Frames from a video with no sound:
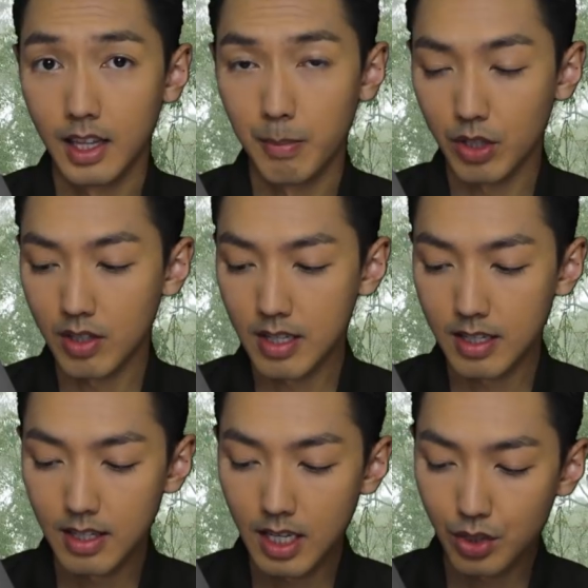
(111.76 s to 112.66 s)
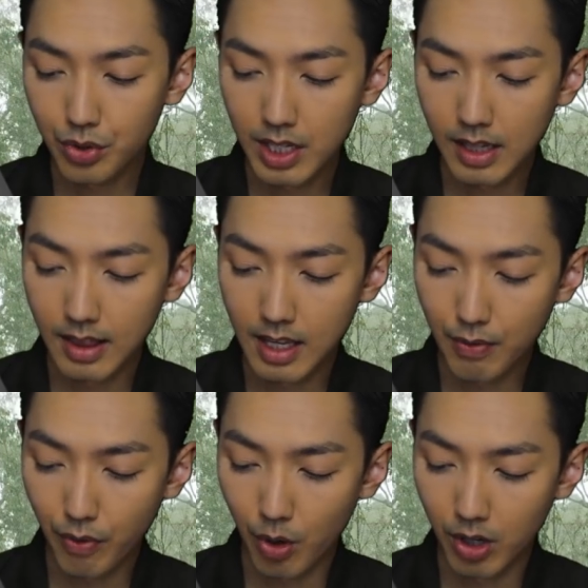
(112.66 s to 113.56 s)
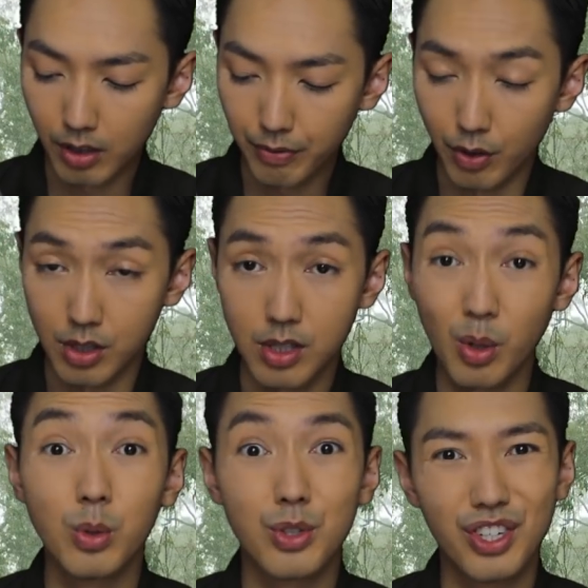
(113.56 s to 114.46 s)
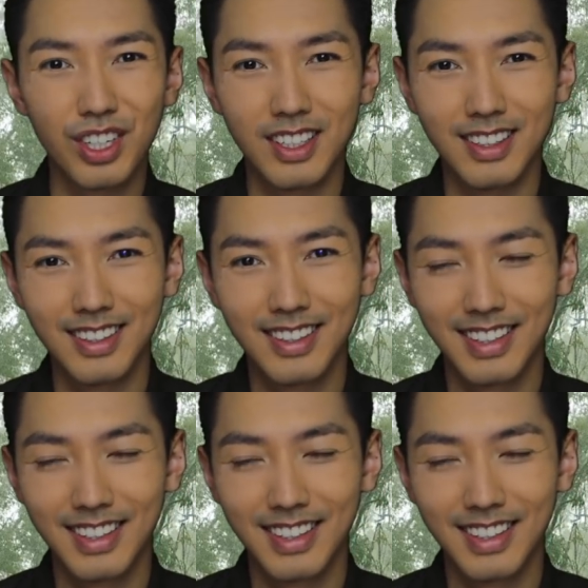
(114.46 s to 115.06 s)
at the bottom it says Tea Tree Leaf Oil for Soldier.